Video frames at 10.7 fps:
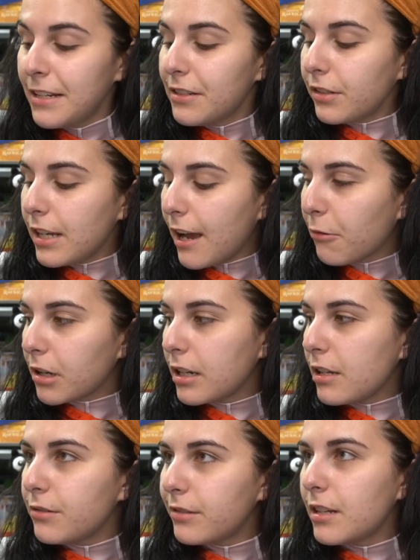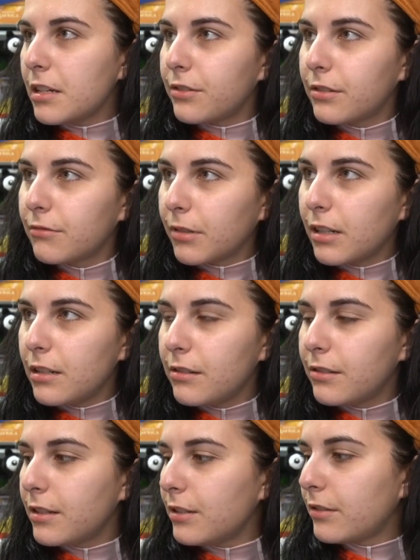so yeah, we're gonna use this. We're gonna use
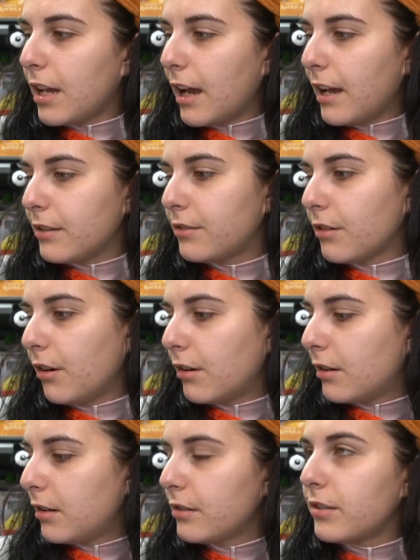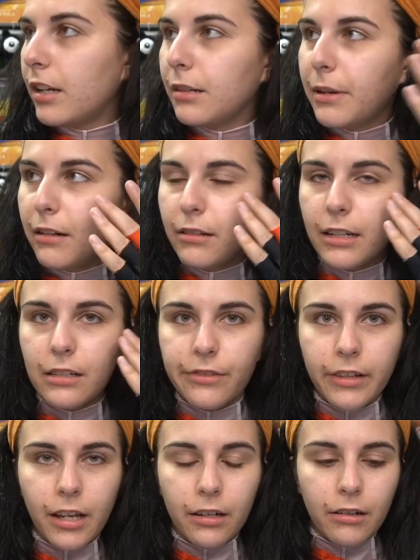this as our setting powder, I guess, for
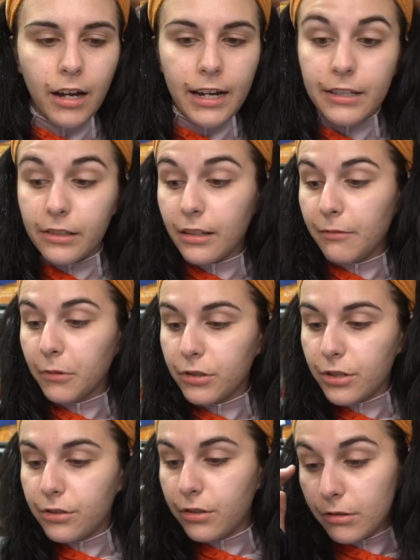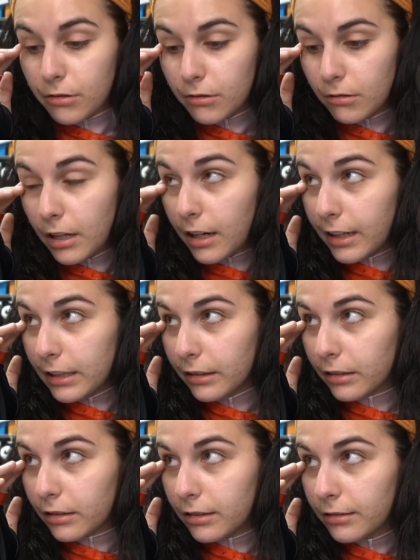the under eyes, and then we'll just do an eye
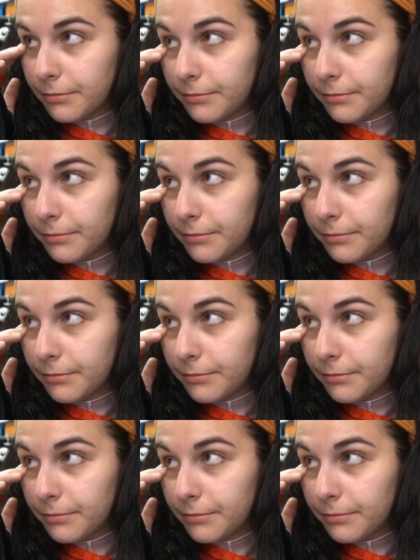look.